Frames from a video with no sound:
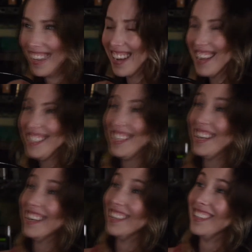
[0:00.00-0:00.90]
I
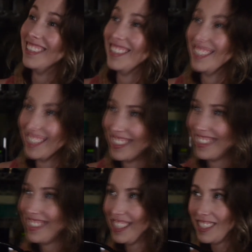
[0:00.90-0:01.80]
dare.
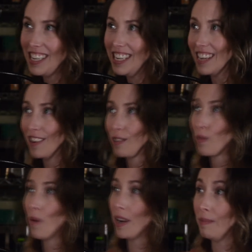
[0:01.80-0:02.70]
Disney dared
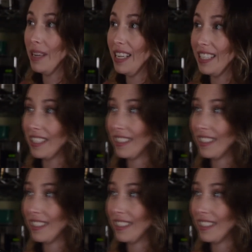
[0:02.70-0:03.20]
quite a bit.